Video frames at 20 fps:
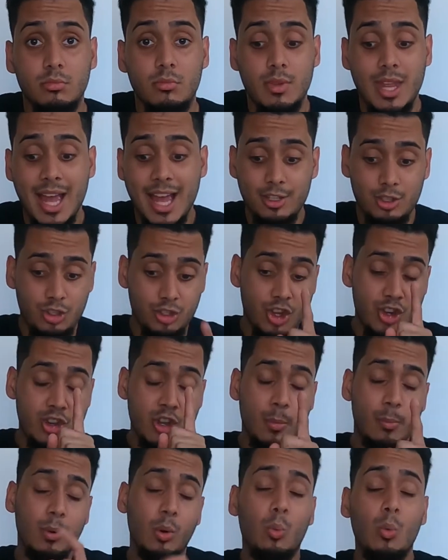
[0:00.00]
That's
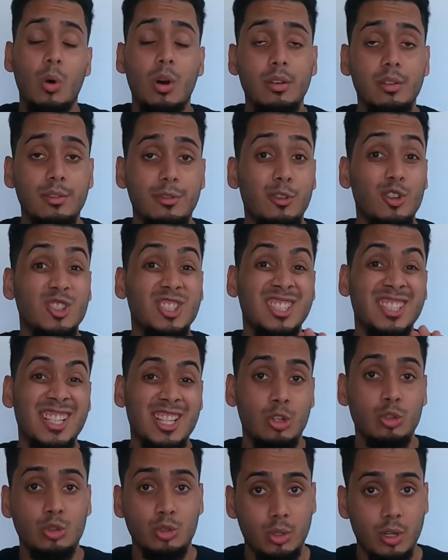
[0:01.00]
number 1 for
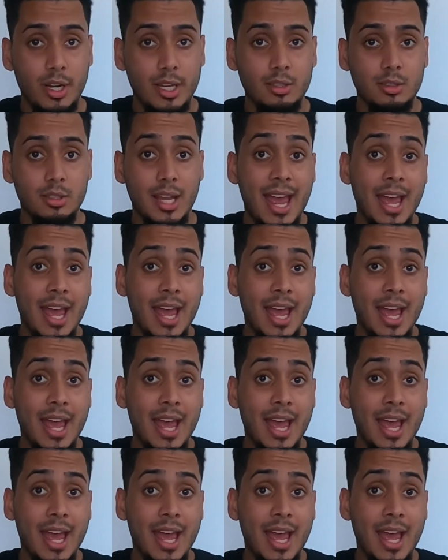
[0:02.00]
skill trades.